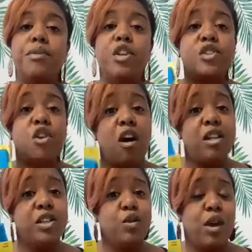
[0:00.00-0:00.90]
These are
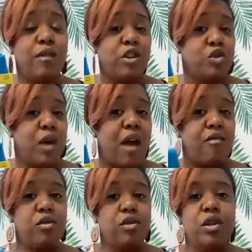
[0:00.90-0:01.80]
also great for
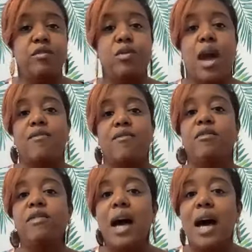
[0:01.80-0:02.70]
travel. So if you have to
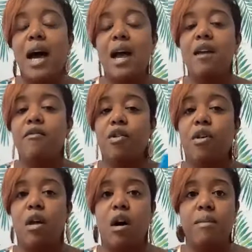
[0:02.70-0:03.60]
fly for
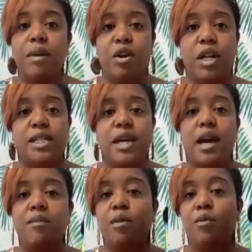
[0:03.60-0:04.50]
a long period of
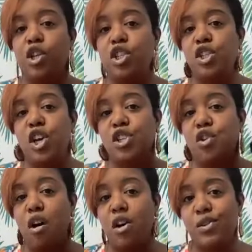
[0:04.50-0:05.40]
time, compression socks
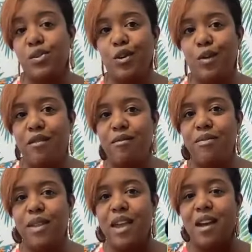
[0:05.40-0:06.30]
are also a great
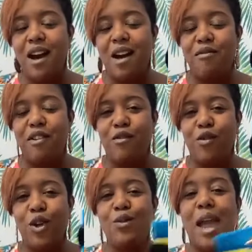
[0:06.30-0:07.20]
fit
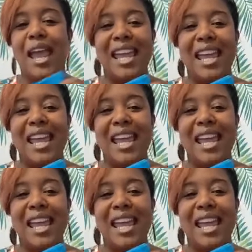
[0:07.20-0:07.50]
for you.